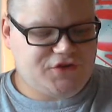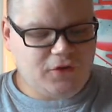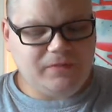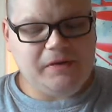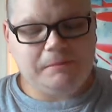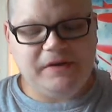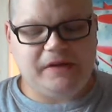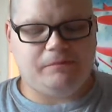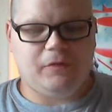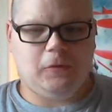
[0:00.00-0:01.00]
So many
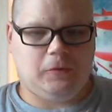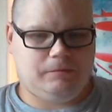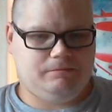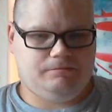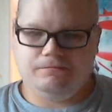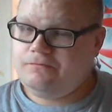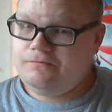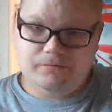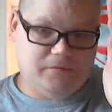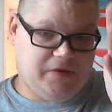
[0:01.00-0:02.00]
people
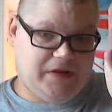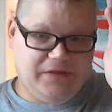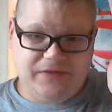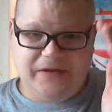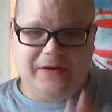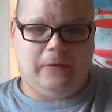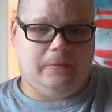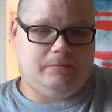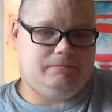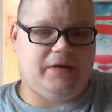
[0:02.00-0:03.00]
in
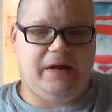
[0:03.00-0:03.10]
there,